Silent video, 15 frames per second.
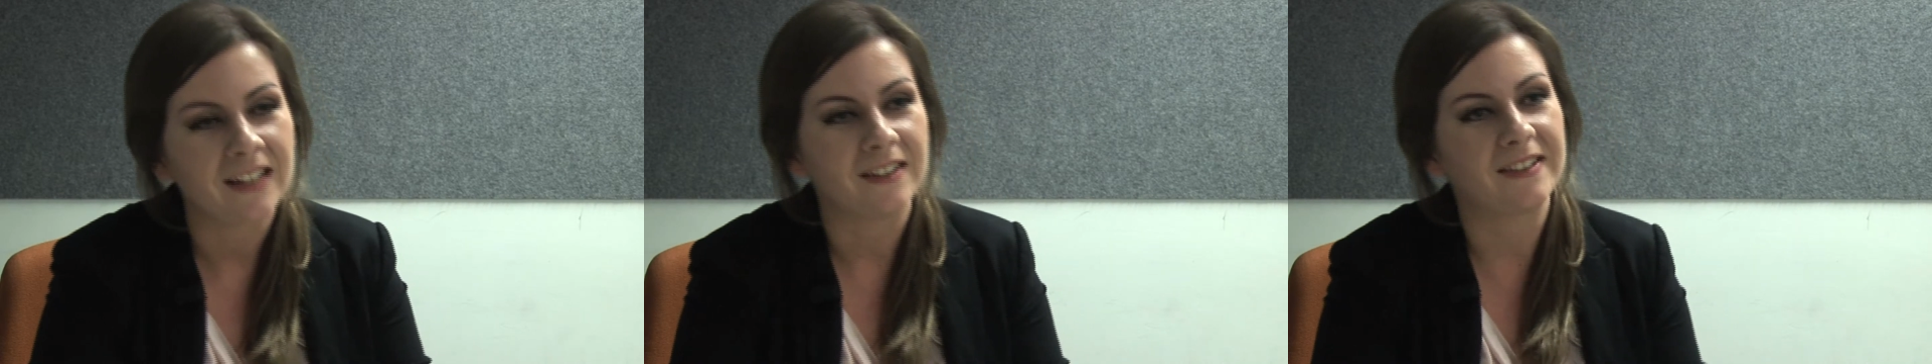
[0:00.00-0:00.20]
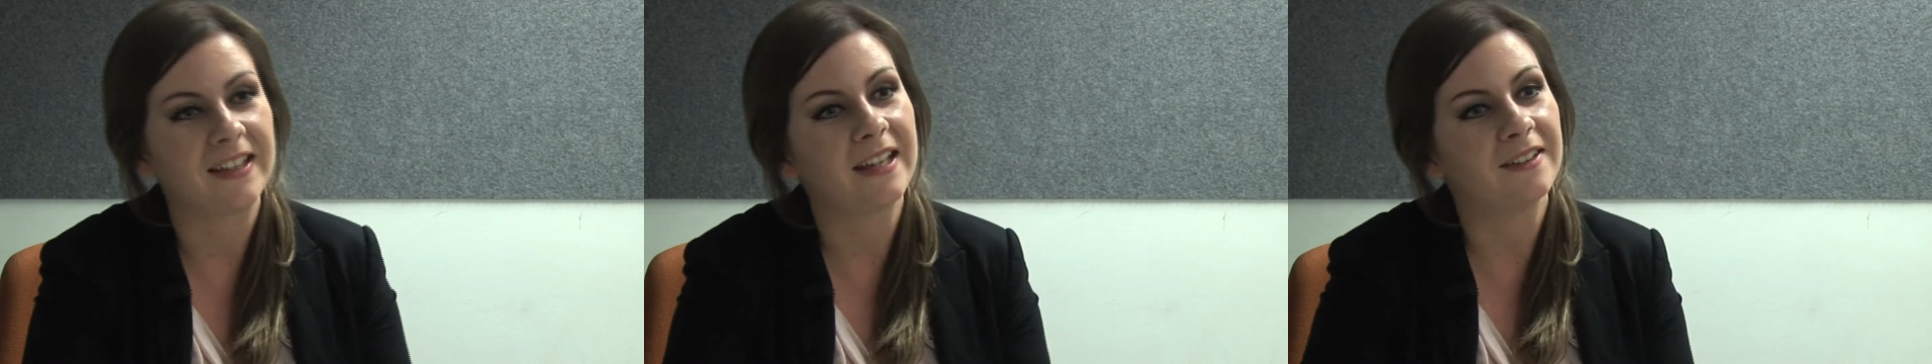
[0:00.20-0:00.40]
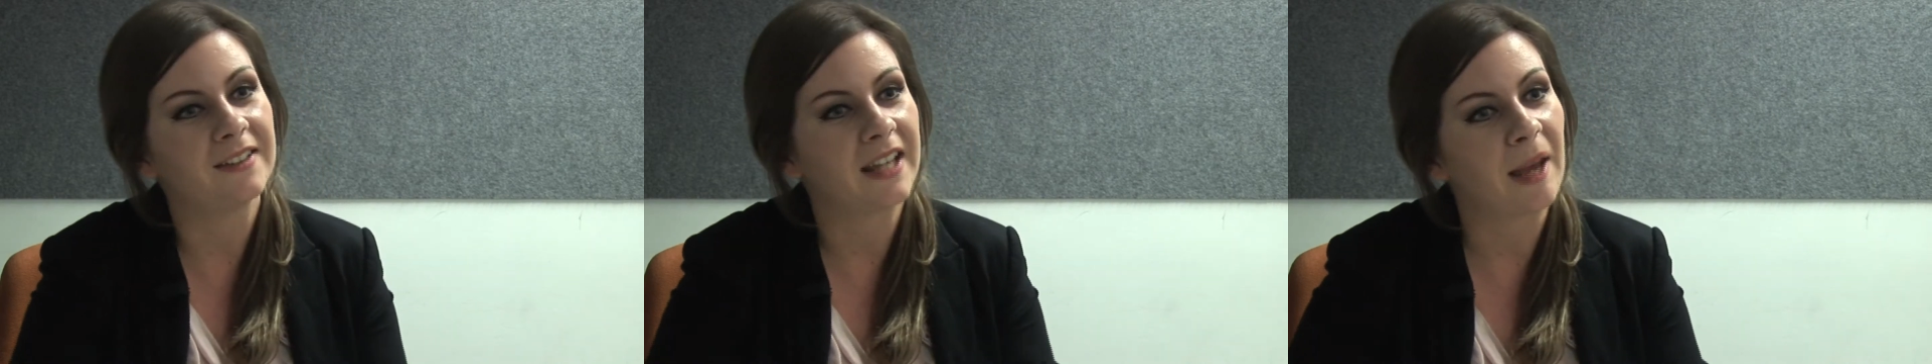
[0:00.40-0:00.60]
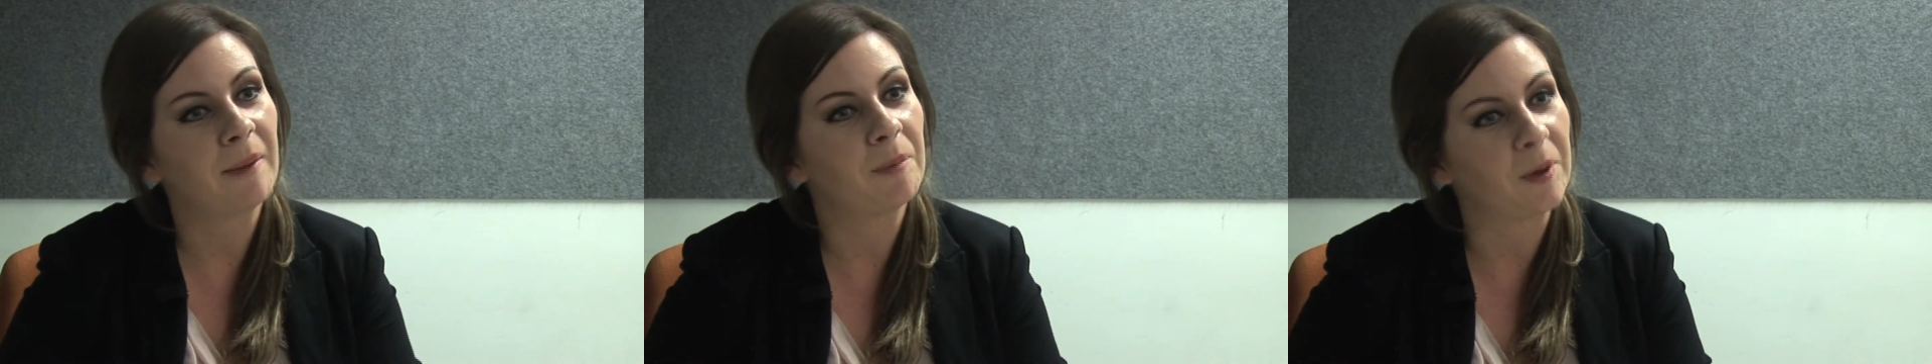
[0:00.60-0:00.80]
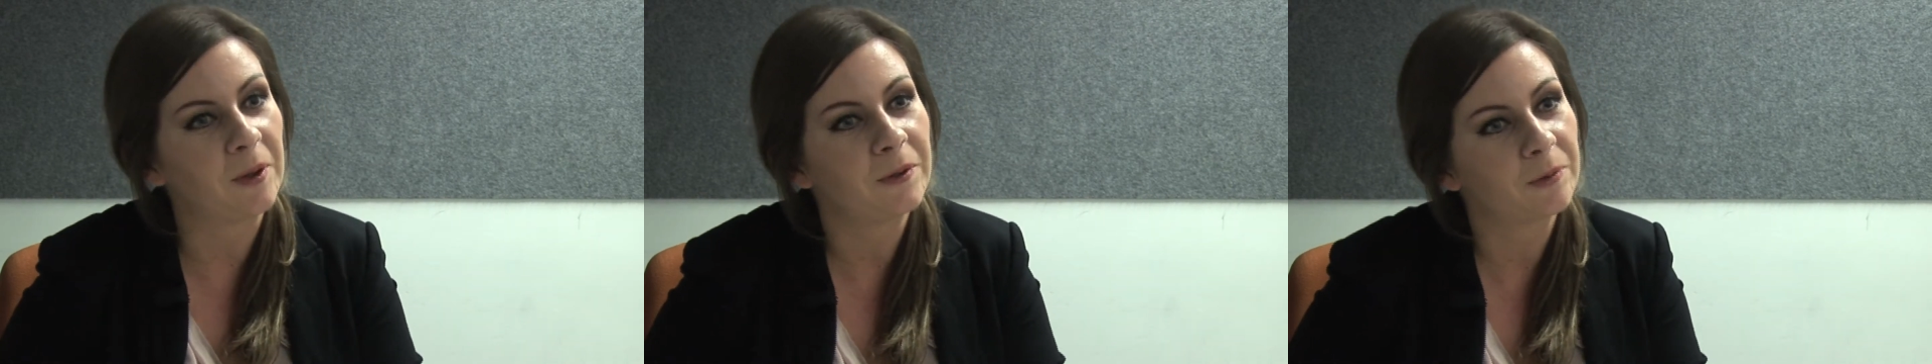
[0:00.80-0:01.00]
The second
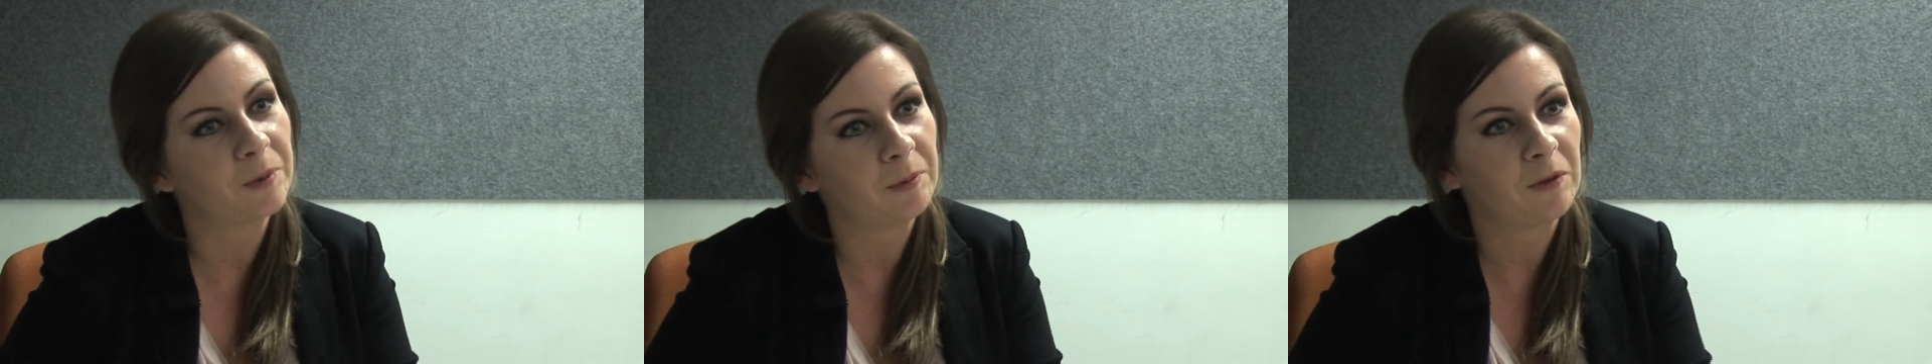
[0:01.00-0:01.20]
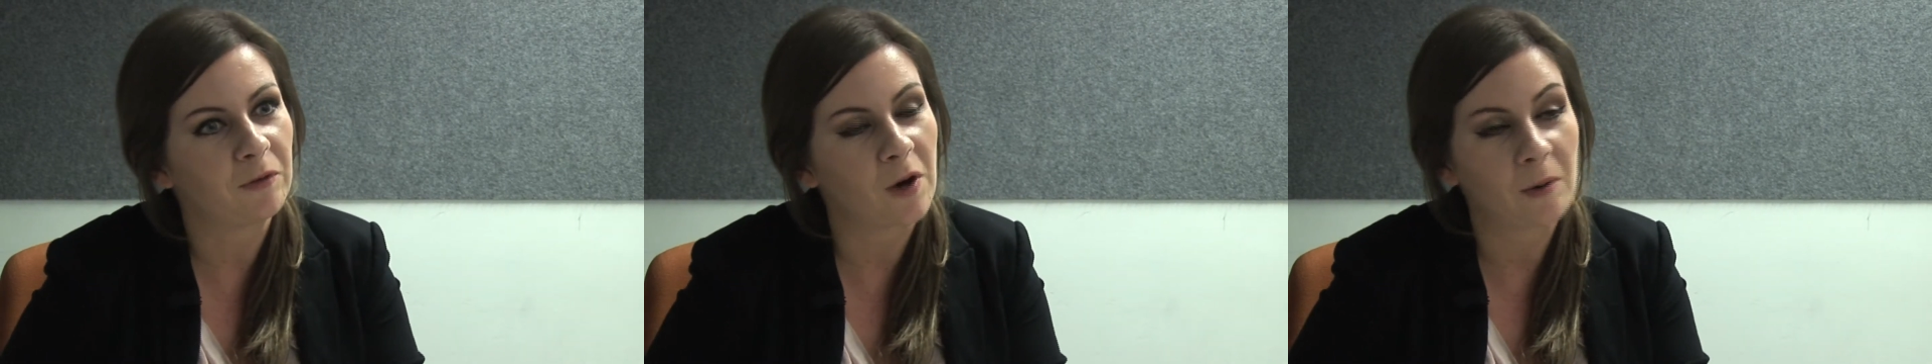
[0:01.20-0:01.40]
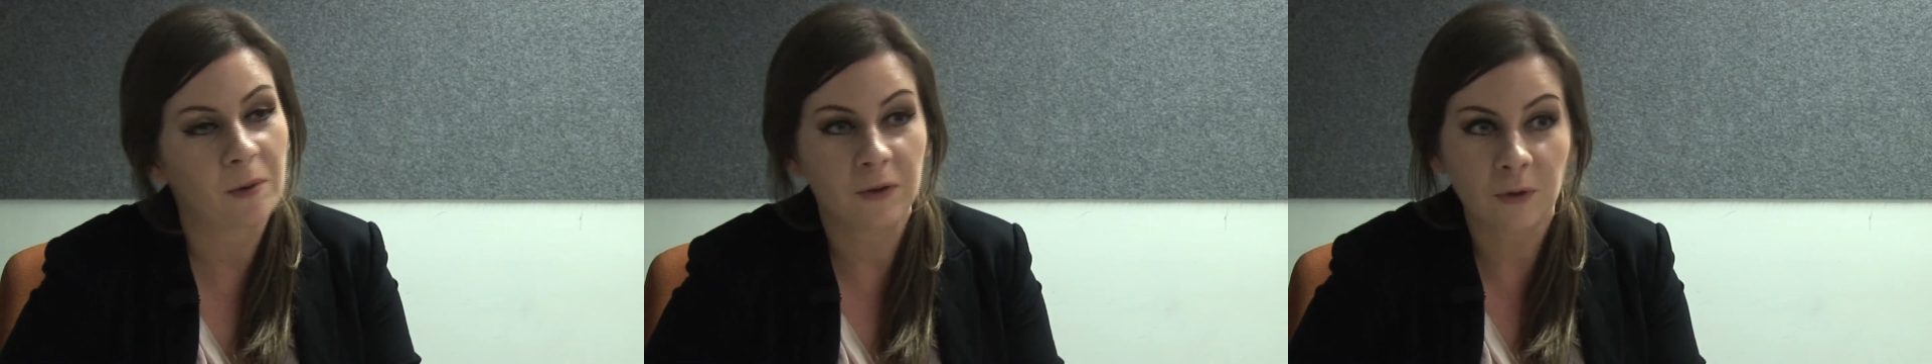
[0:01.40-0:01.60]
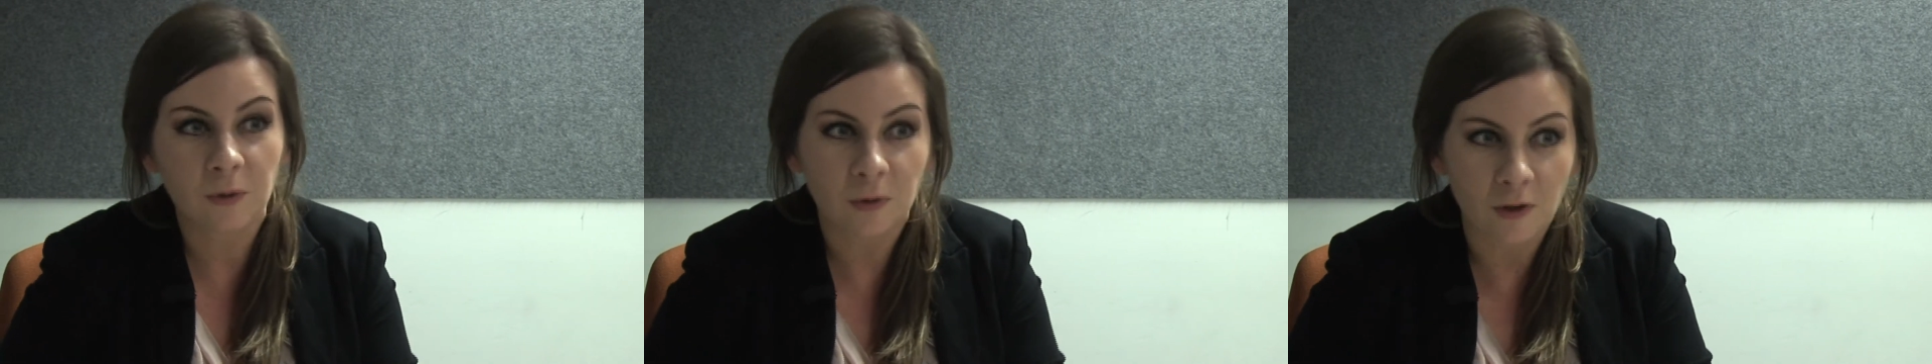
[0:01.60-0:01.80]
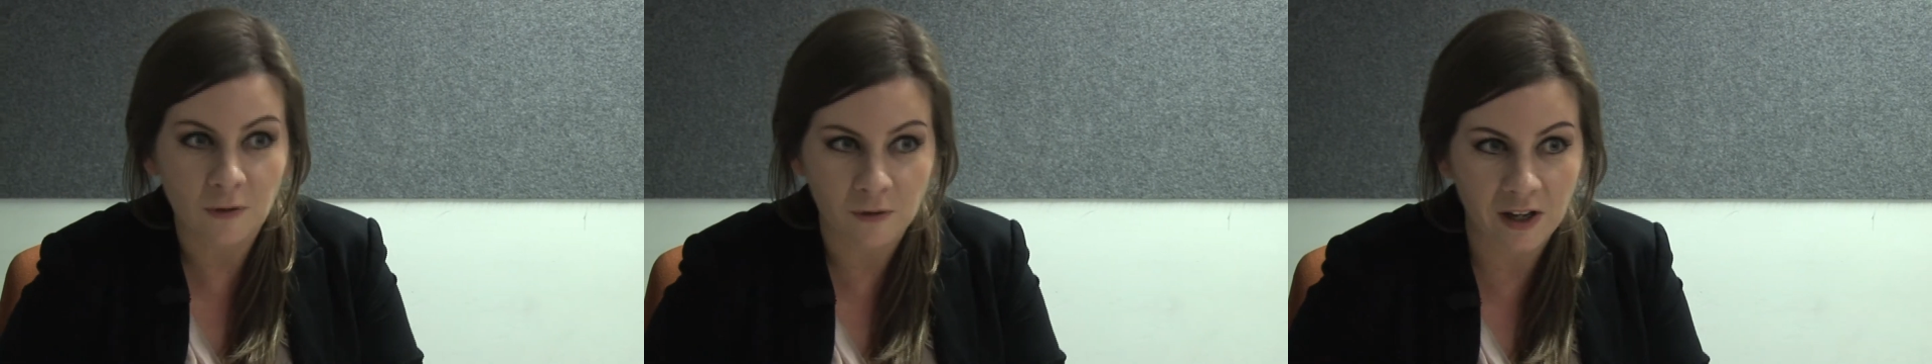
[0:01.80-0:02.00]
campus would be for our
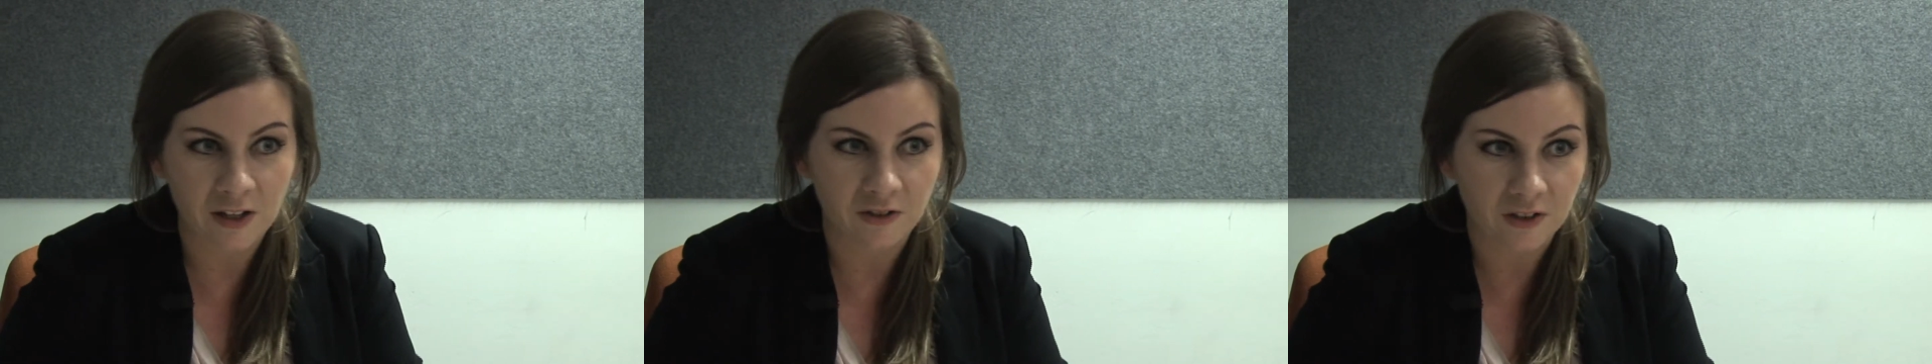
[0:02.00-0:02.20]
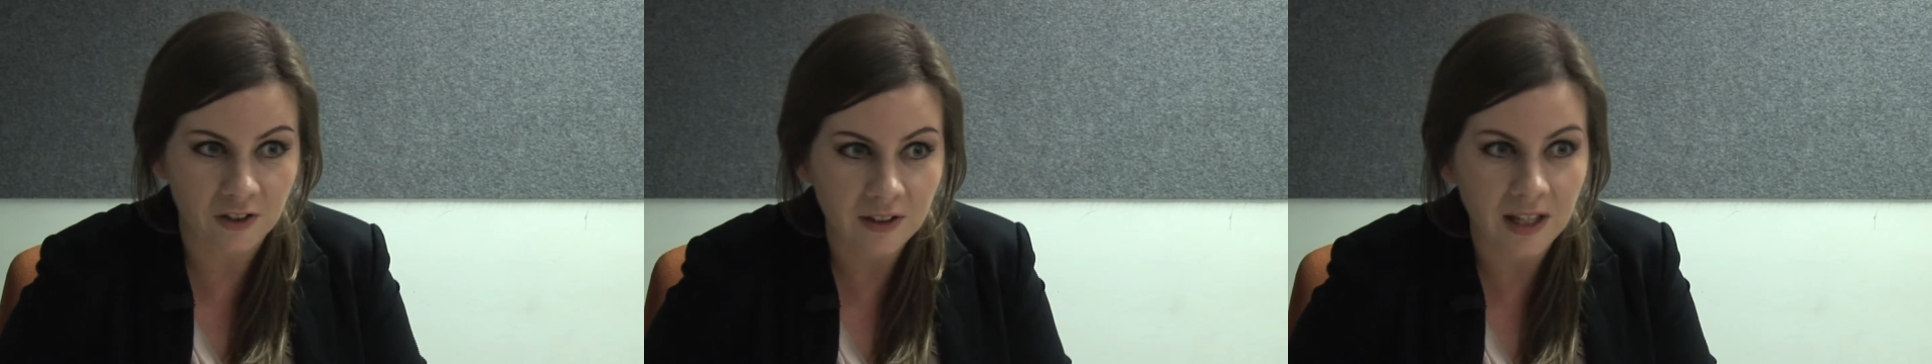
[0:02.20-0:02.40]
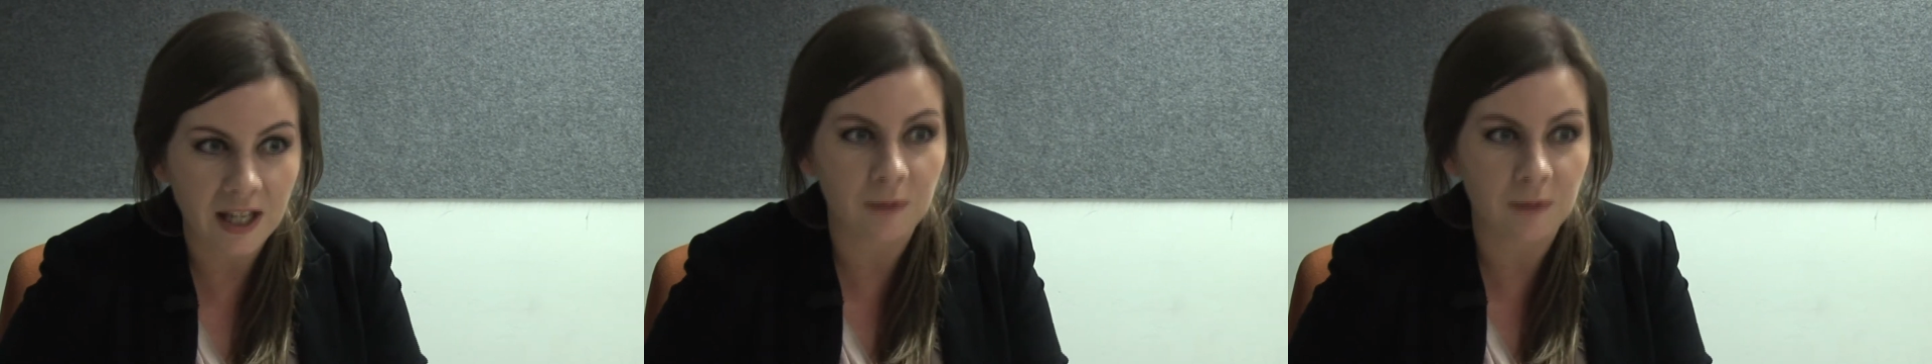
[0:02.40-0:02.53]
School of Fashion